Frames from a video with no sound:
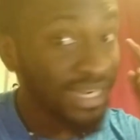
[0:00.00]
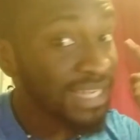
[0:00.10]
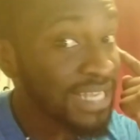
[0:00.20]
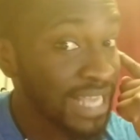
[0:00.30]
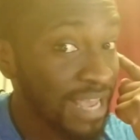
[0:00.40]

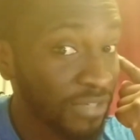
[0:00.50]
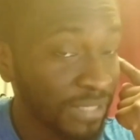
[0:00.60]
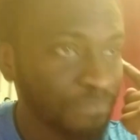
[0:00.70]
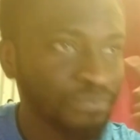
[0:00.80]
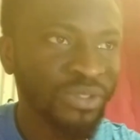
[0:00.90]
Listen
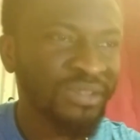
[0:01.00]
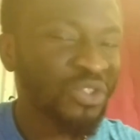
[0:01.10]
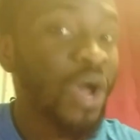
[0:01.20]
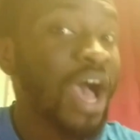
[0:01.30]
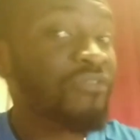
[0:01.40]
carefully.
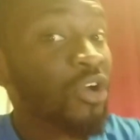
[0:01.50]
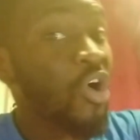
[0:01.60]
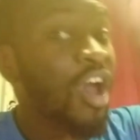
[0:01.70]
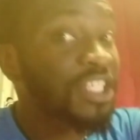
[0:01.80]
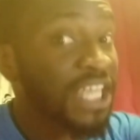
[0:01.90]
So after
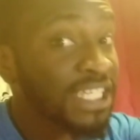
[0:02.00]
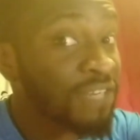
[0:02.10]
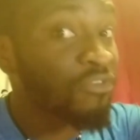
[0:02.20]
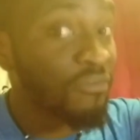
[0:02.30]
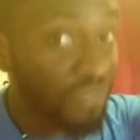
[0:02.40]
God
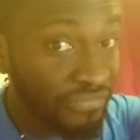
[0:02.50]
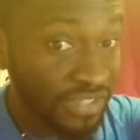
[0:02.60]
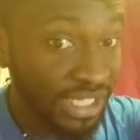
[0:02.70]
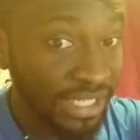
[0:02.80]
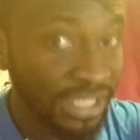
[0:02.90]
changing from
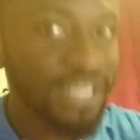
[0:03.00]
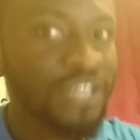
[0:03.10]
50,